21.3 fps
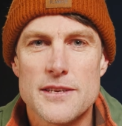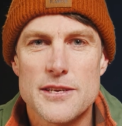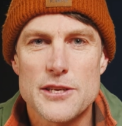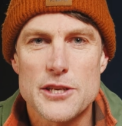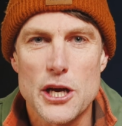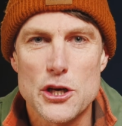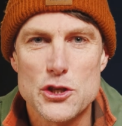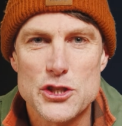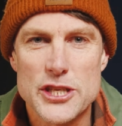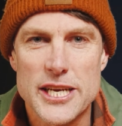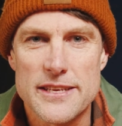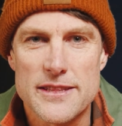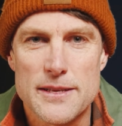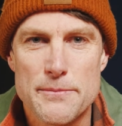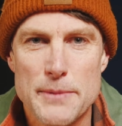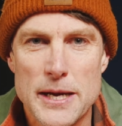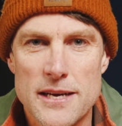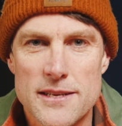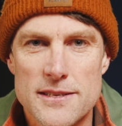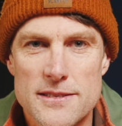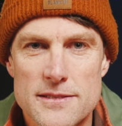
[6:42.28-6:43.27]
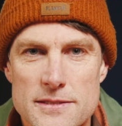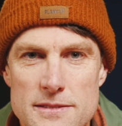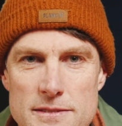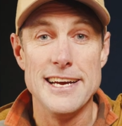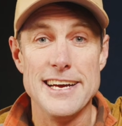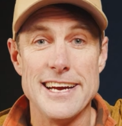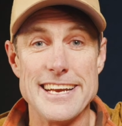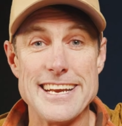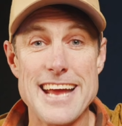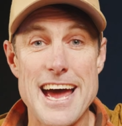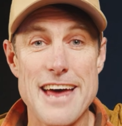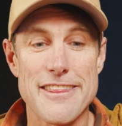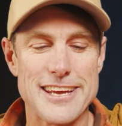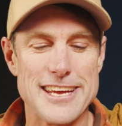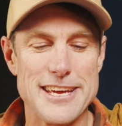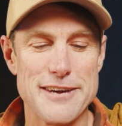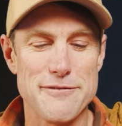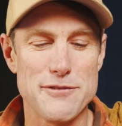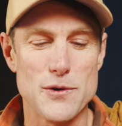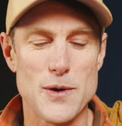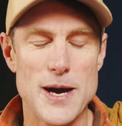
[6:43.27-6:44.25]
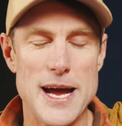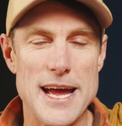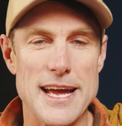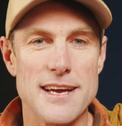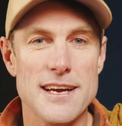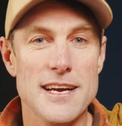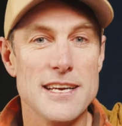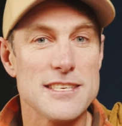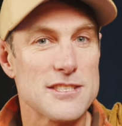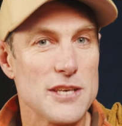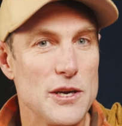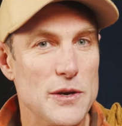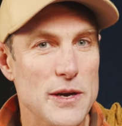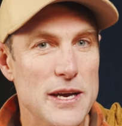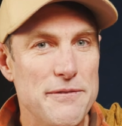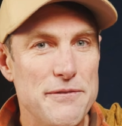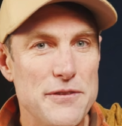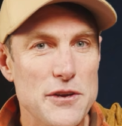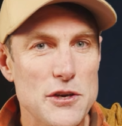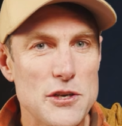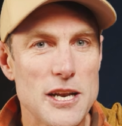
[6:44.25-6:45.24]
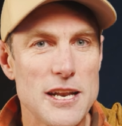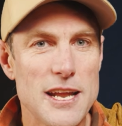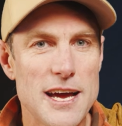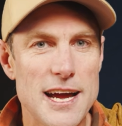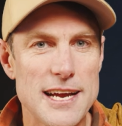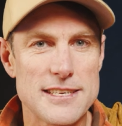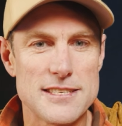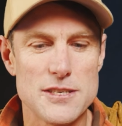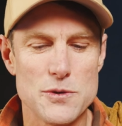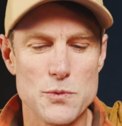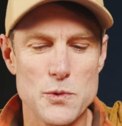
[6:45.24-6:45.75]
Go check them out. And now the giveaway. So if you'd like to